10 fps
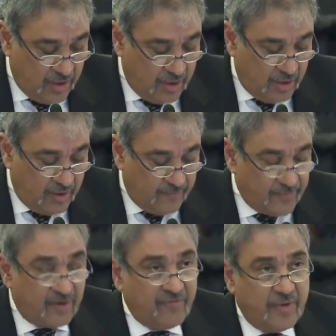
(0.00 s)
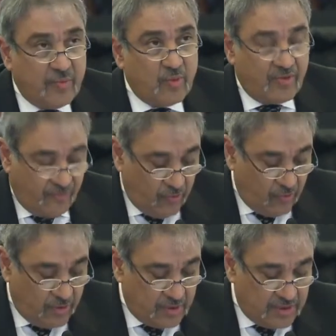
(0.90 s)
our framework
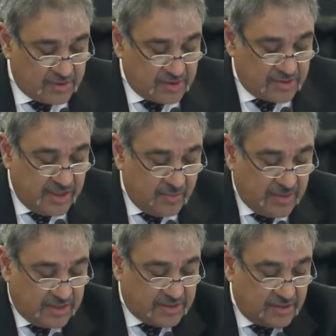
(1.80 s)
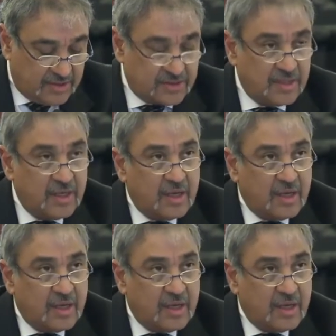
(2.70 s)
for sustainable excellence,